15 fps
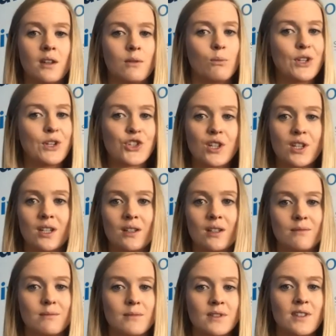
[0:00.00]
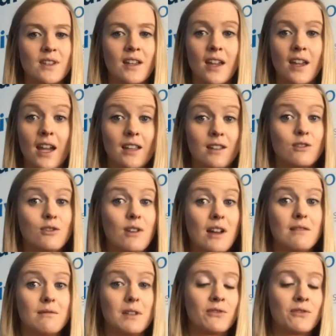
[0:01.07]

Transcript: We check it and say, hey, great,